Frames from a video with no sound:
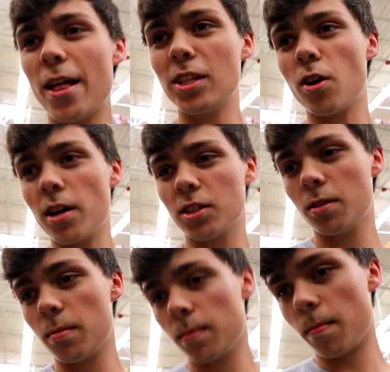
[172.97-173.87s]
Yeah, that's
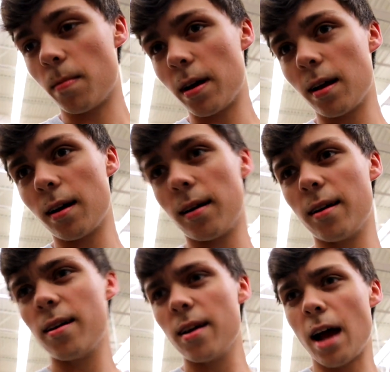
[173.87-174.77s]
awesome. But uh,
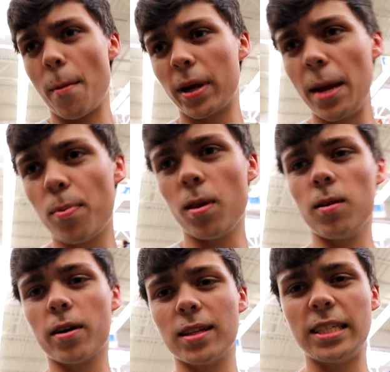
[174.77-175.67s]
I'm going to keep on
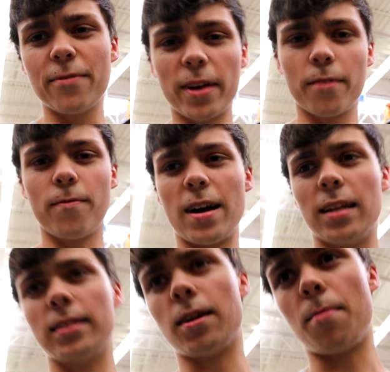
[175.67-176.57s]
looking, see if I can
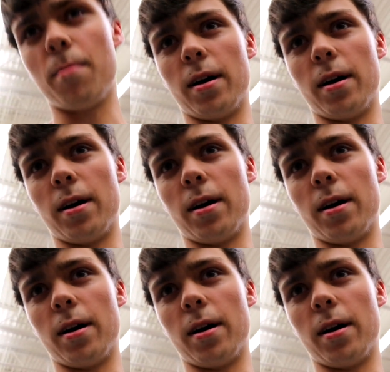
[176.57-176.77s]
find some.